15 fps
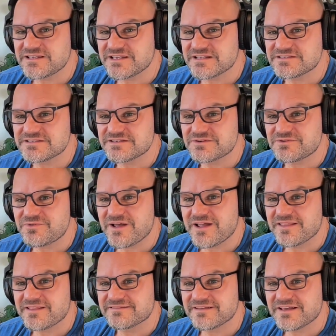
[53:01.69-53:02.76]
hits in a
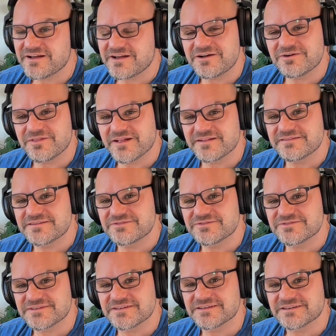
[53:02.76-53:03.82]
way that's like oh that's
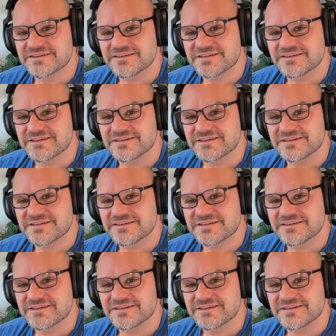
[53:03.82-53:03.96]
interesting